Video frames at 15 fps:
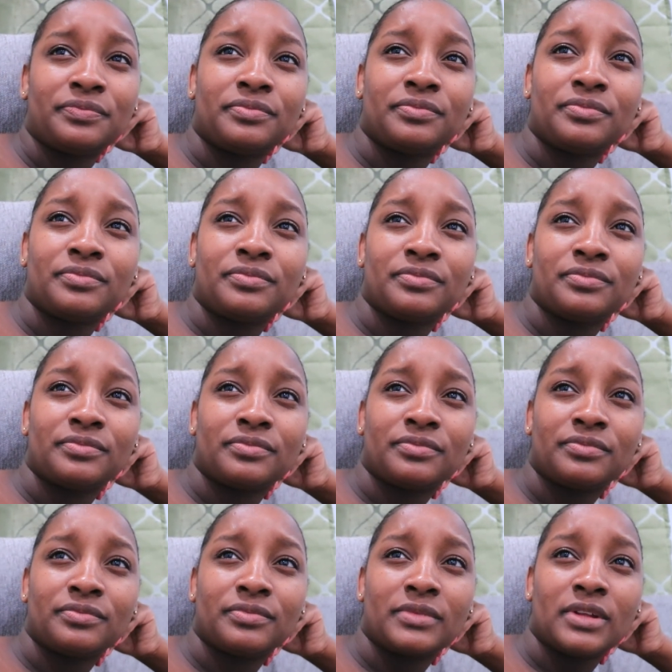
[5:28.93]

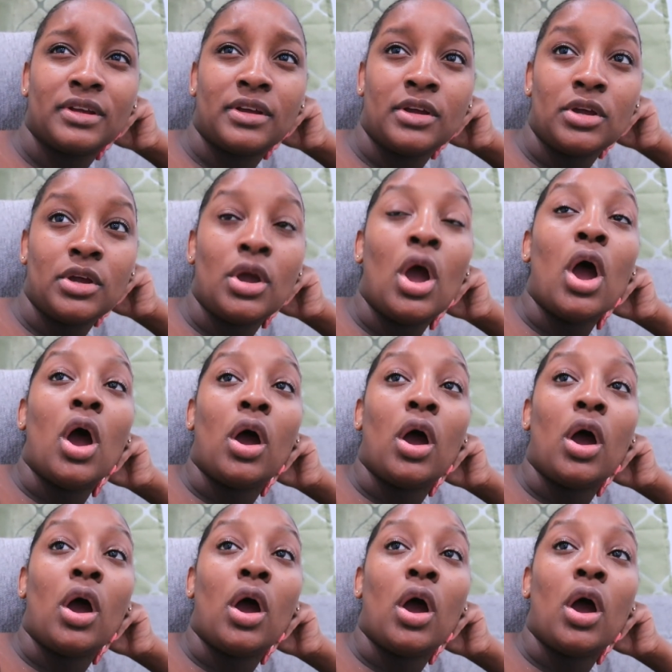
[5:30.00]
[no speech]